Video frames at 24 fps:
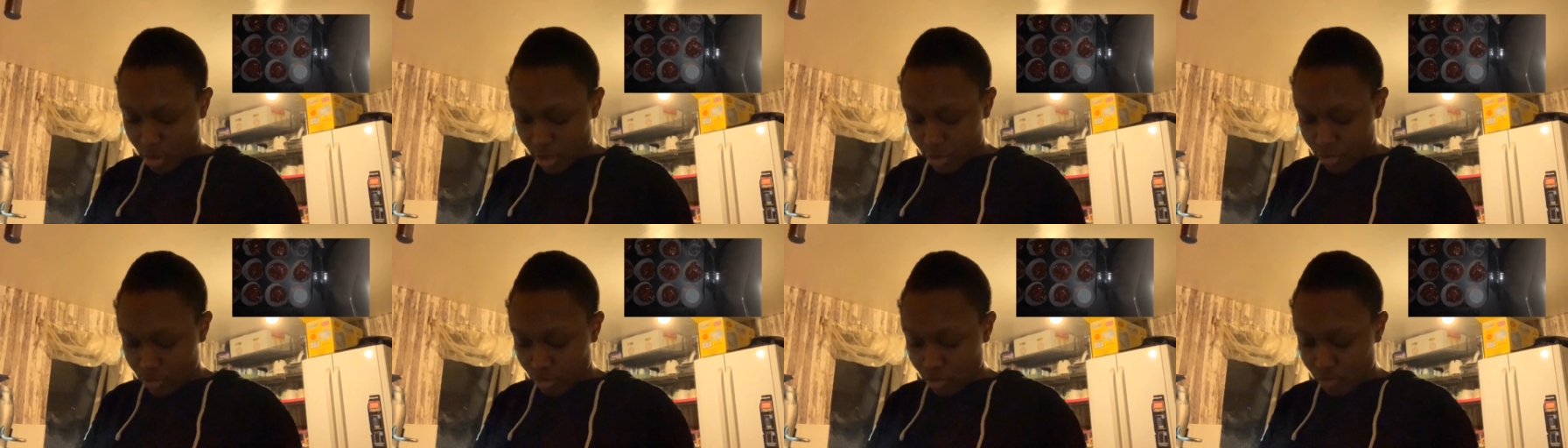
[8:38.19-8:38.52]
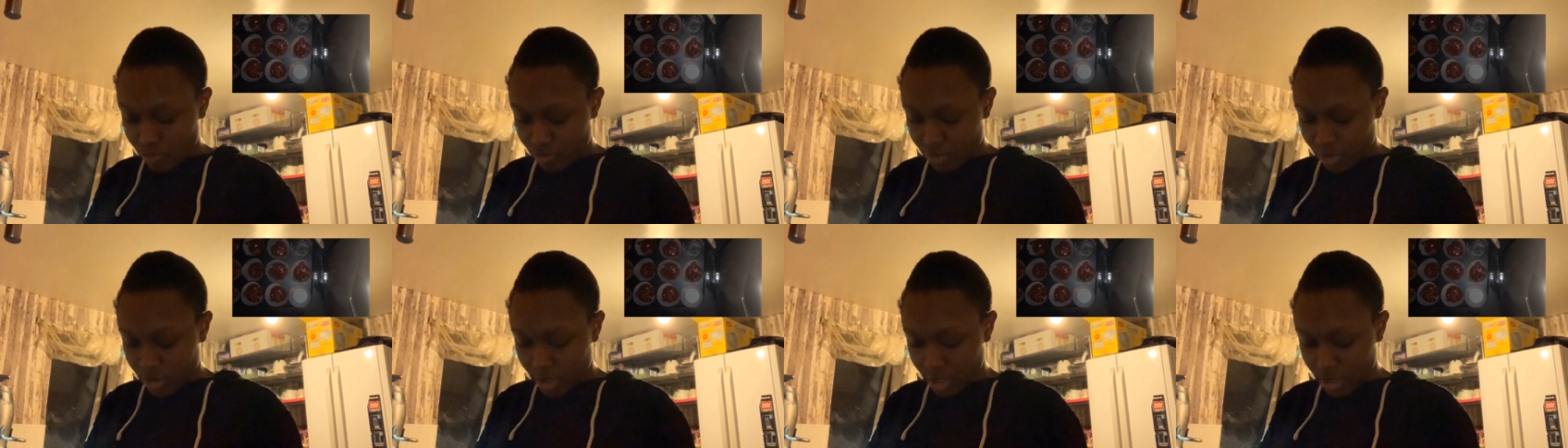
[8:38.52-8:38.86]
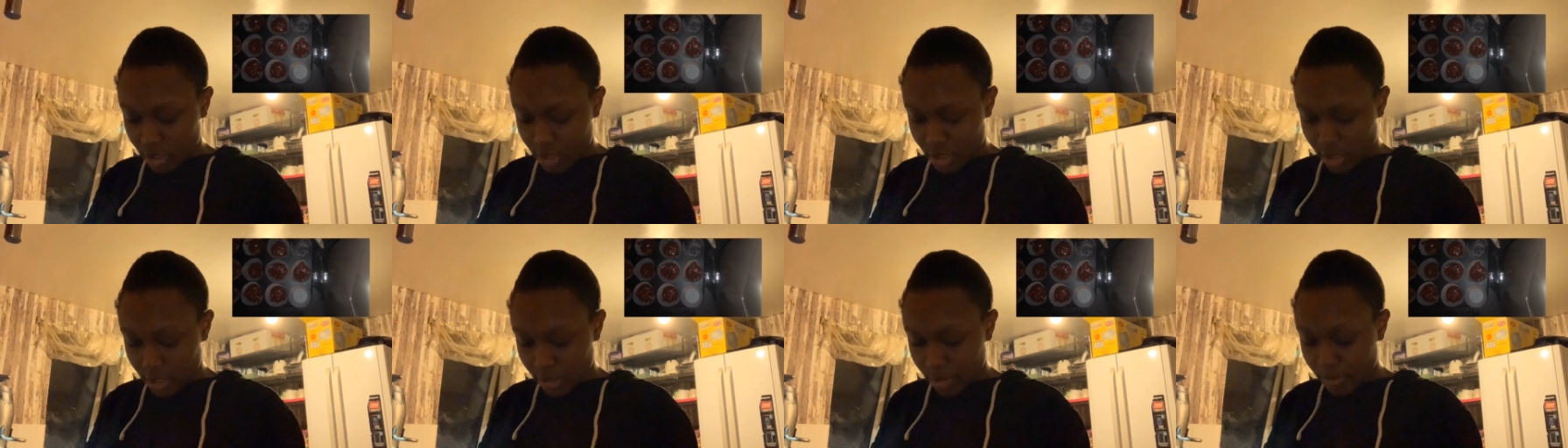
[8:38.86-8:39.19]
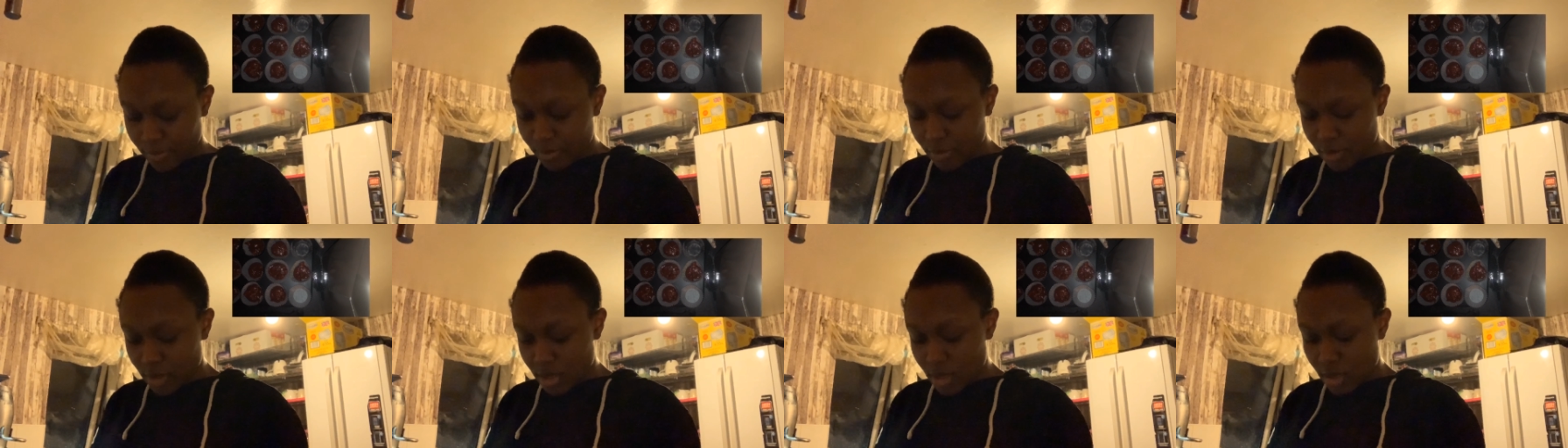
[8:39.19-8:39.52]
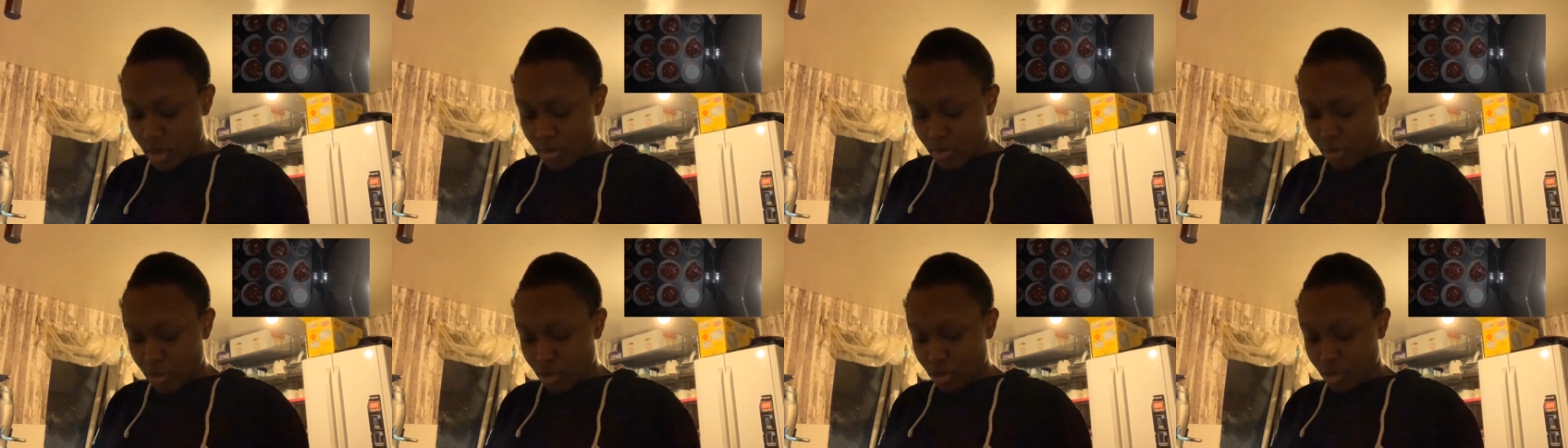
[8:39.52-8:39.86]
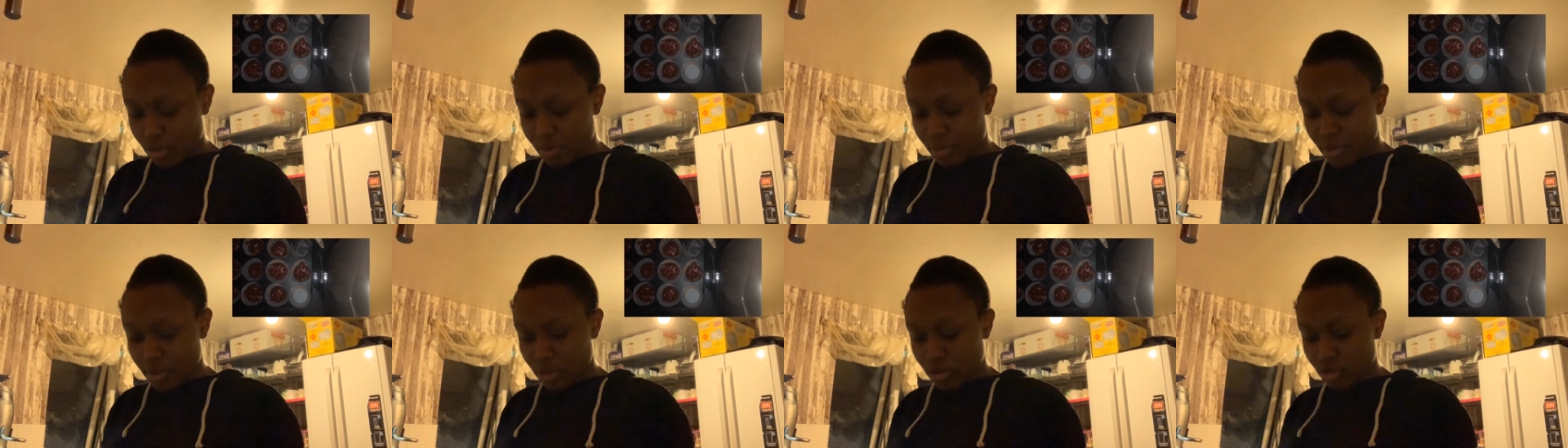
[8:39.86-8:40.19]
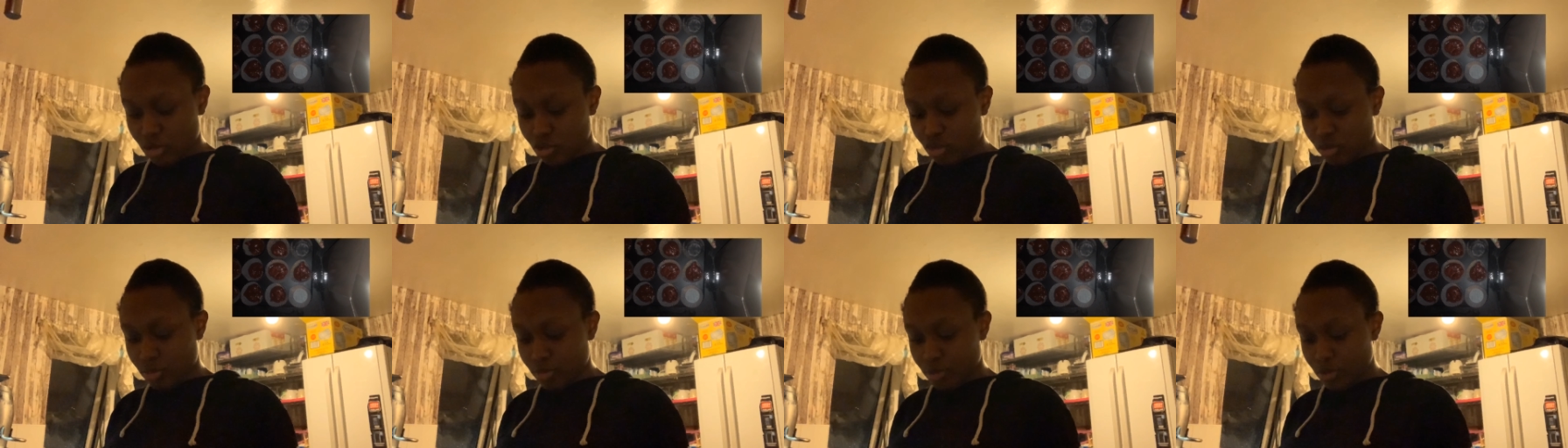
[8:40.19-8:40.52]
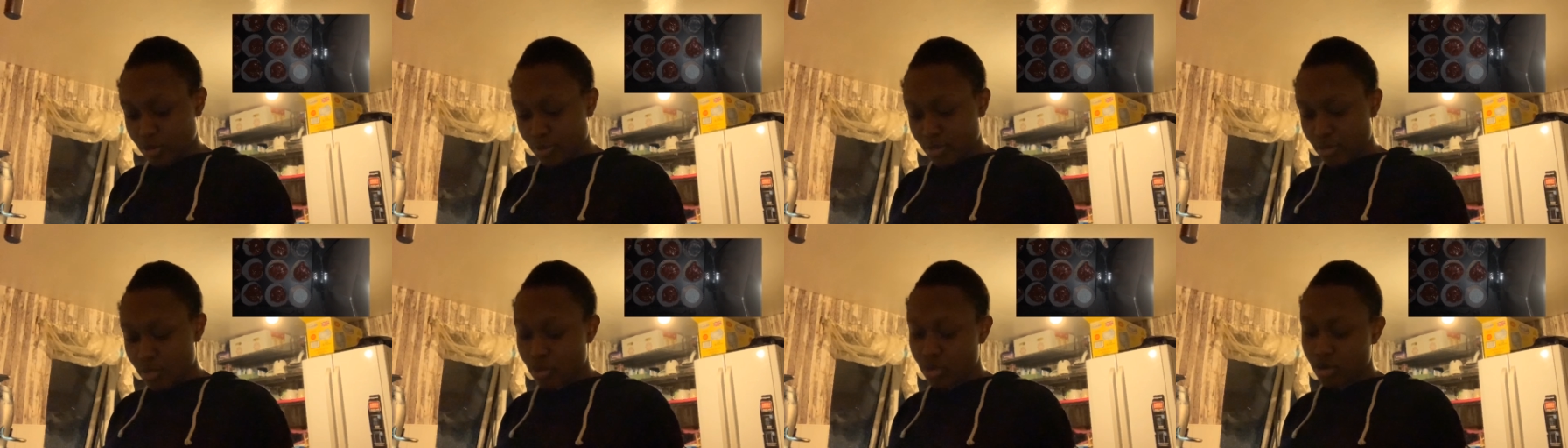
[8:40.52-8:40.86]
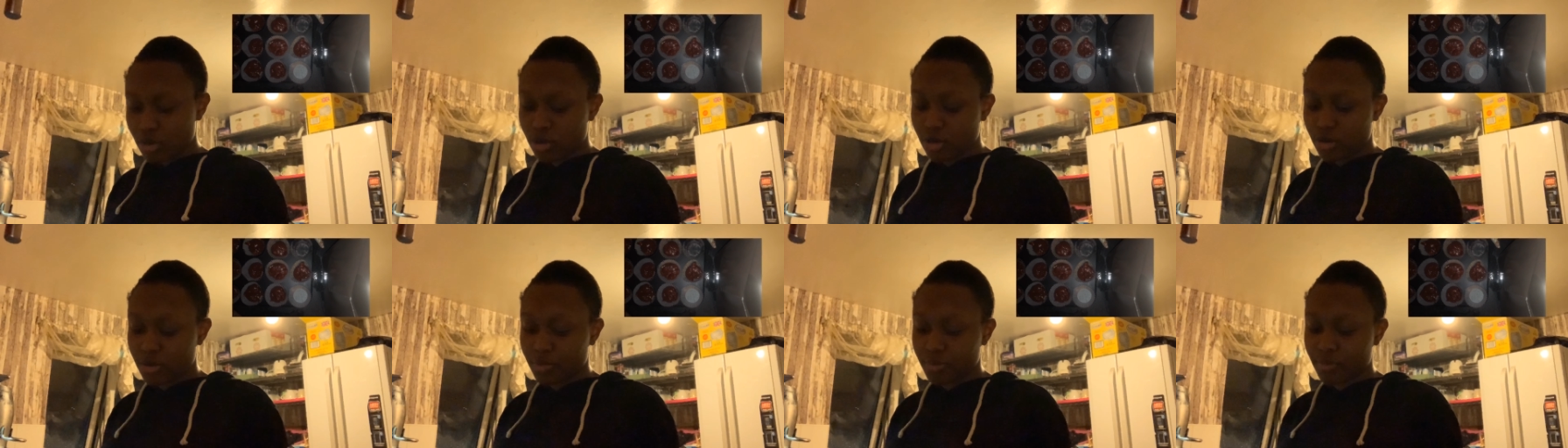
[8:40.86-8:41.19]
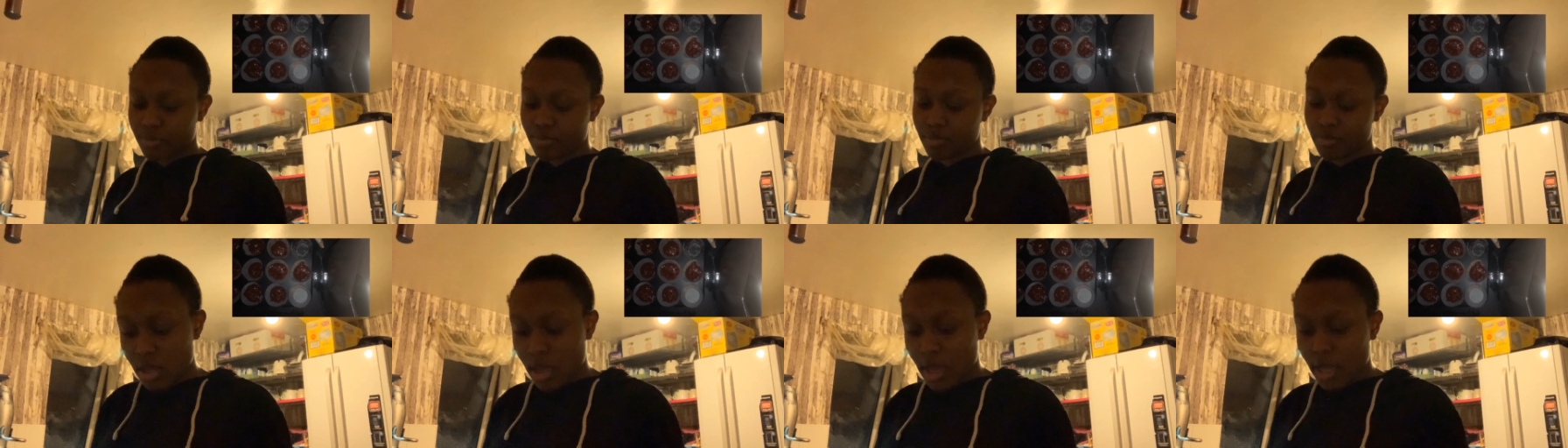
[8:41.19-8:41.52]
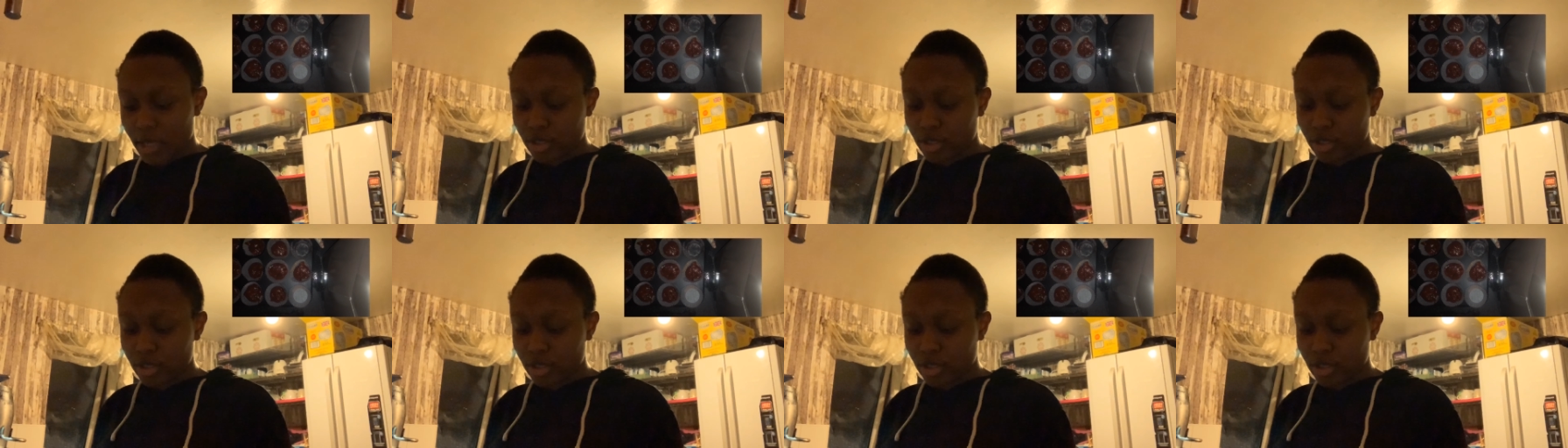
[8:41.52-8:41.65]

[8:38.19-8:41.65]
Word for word: I don't really care about her being a Trump supporter. I